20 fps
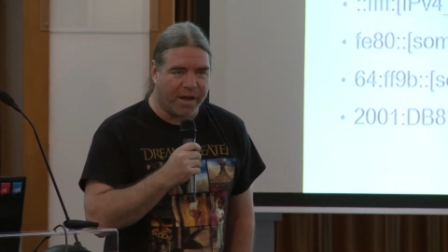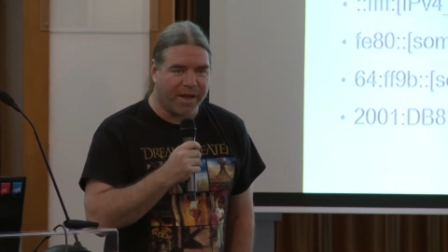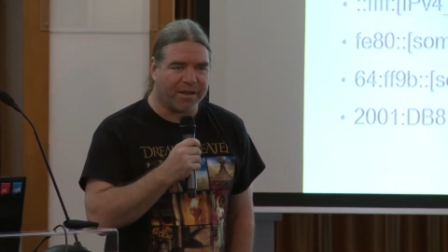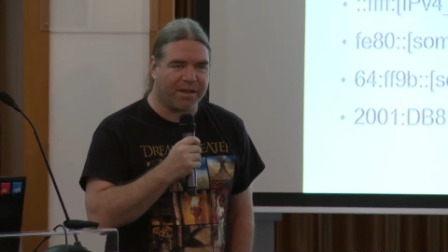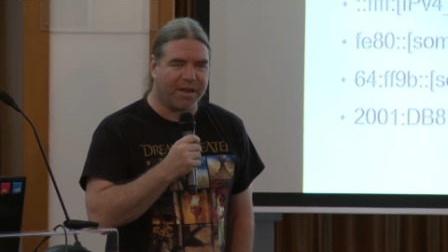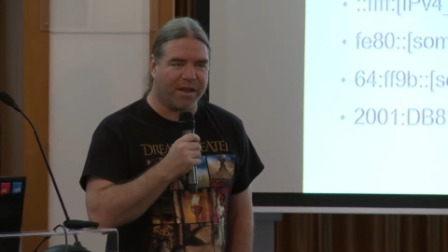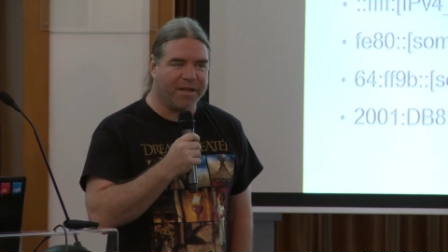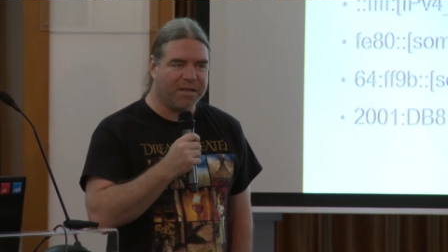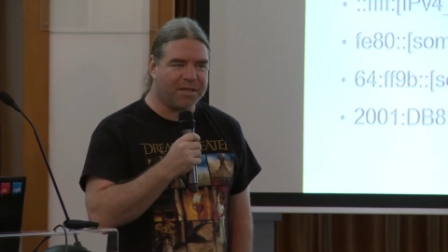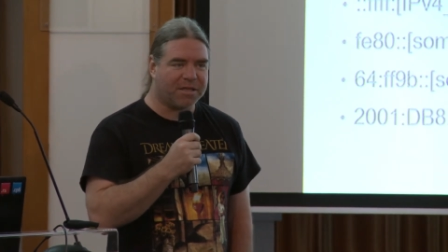
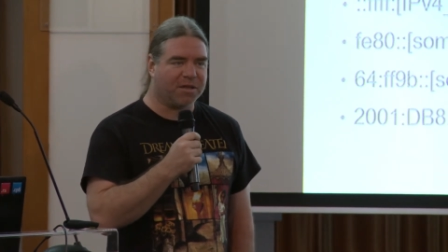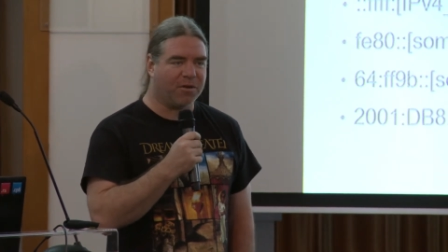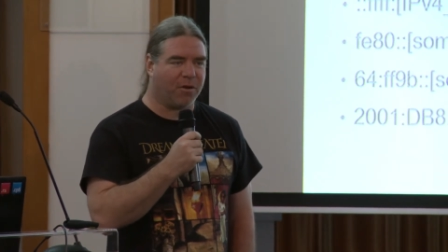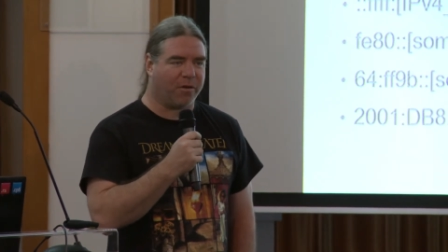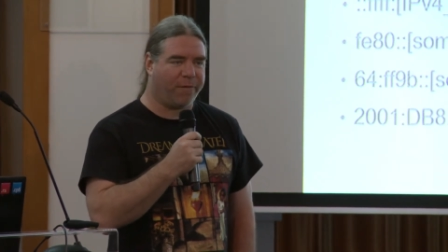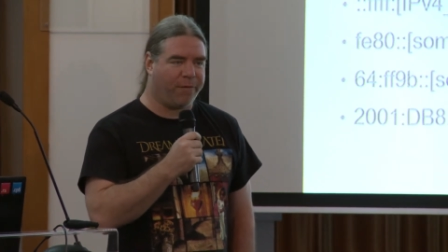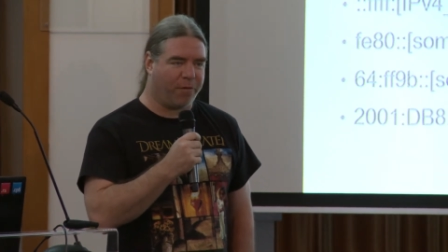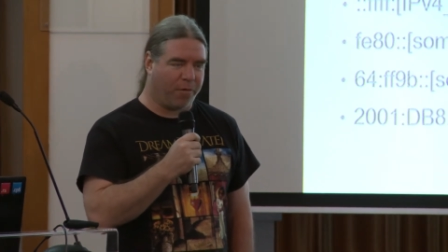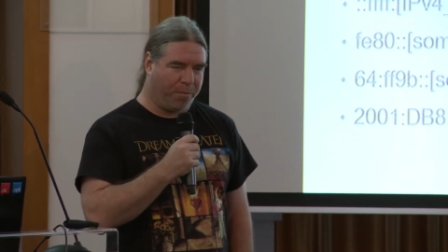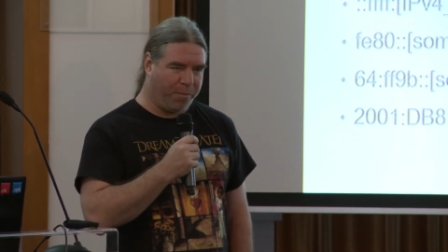at least
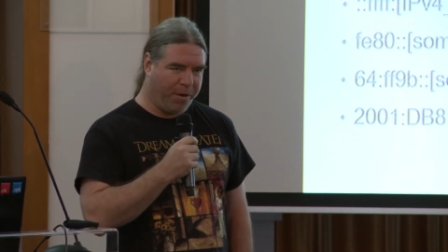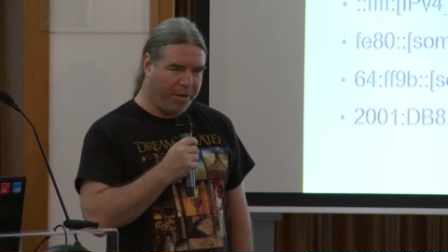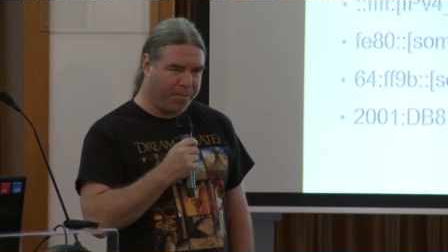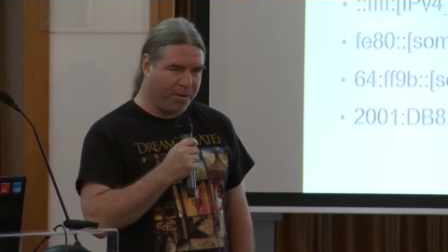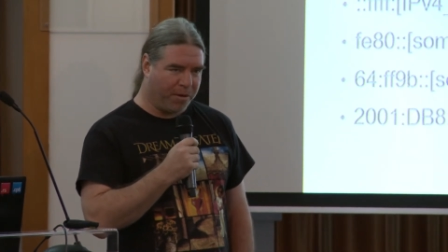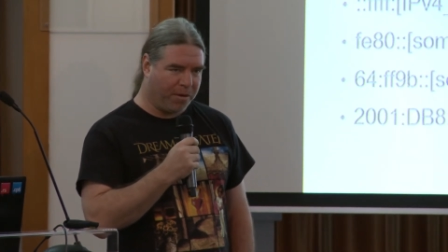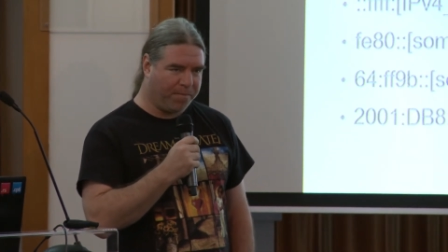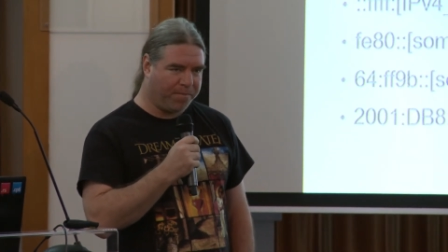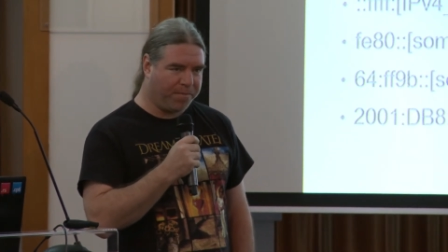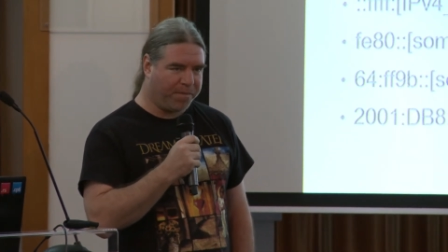not for
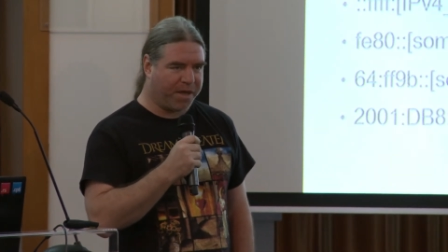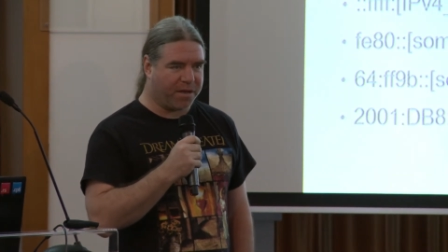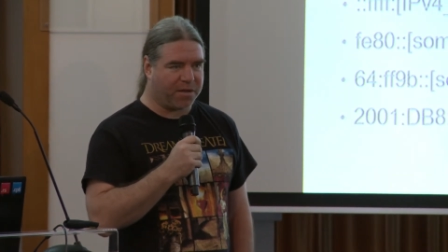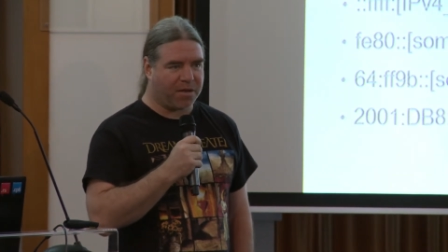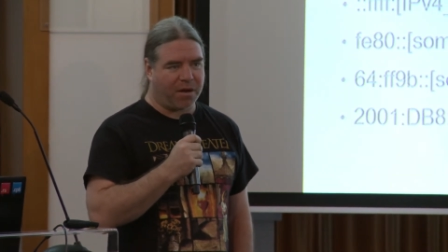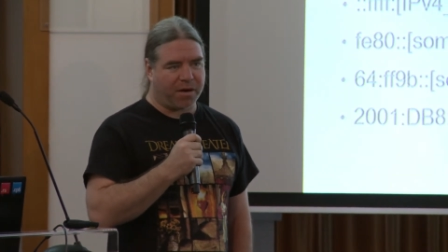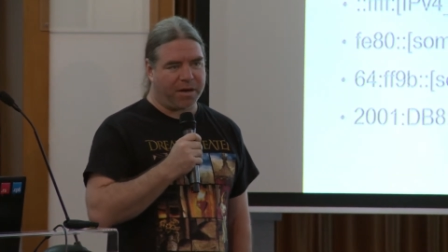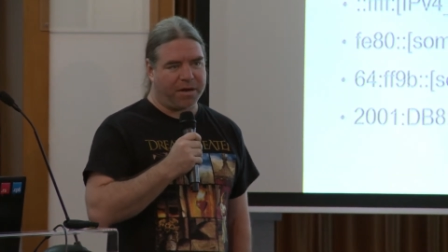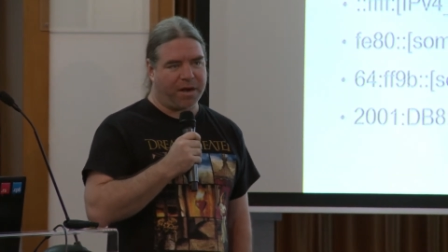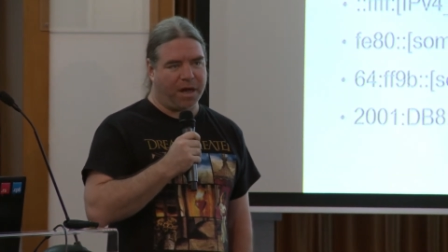people that
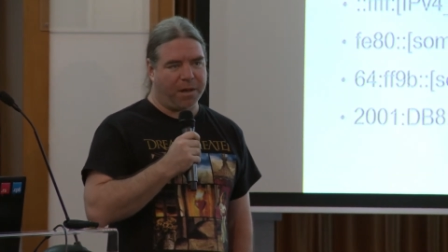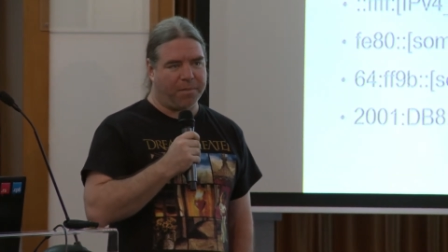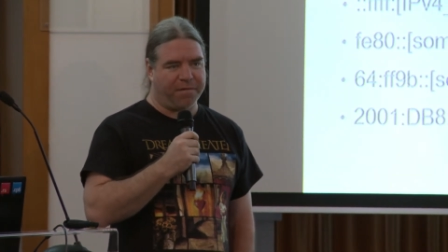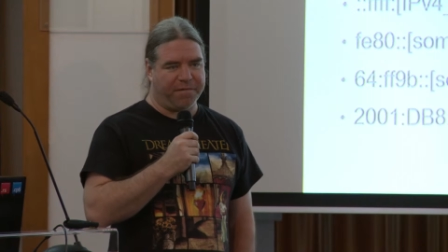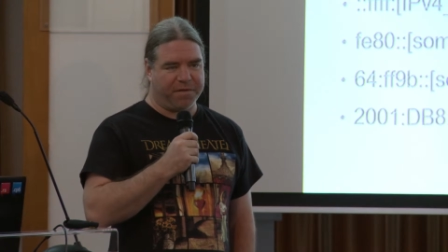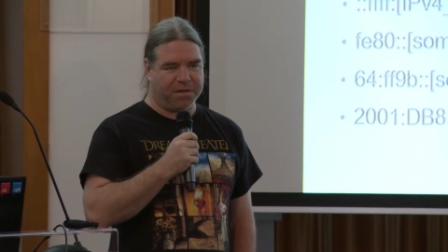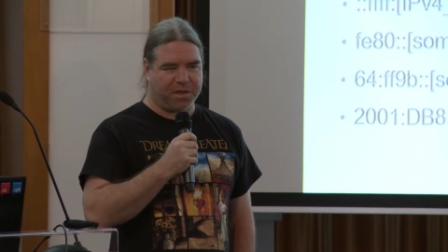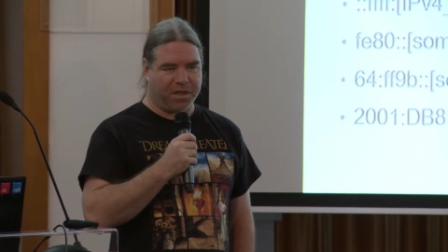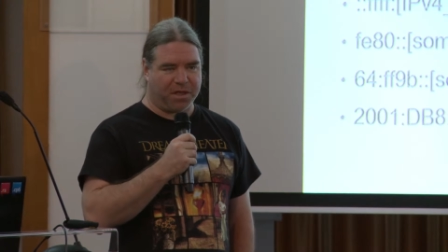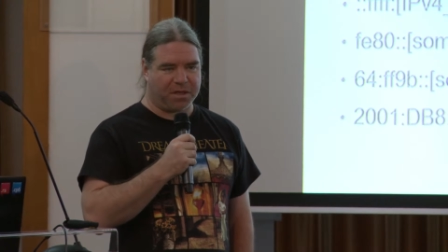are in
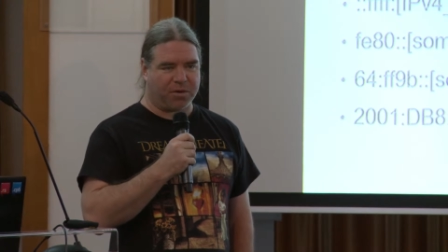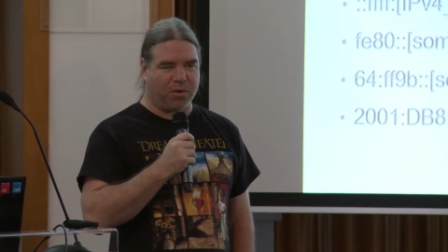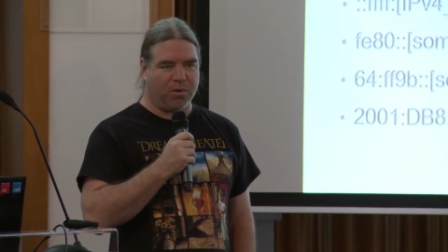IPv6